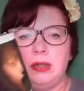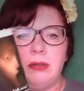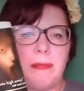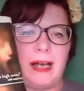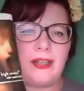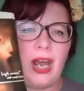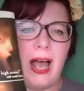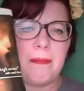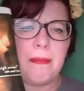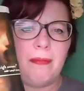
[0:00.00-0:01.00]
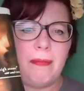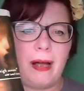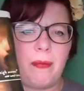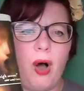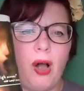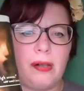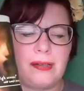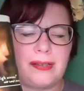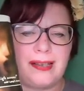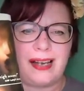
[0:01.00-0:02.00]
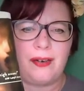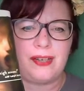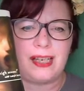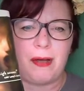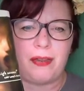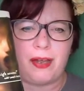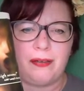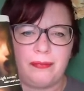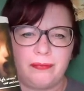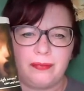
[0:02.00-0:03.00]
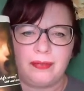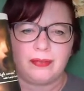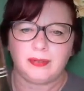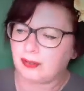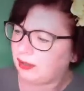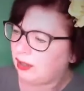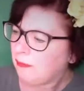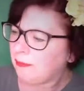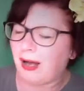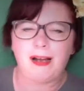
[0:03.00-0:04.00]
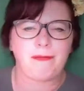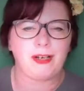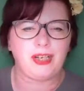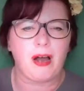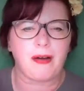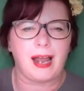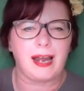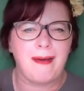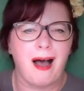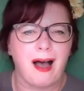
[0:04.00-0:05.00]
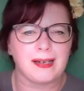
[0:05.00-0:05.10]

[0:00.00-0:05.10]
my jam, my walls, said Lucy's mother. My video game high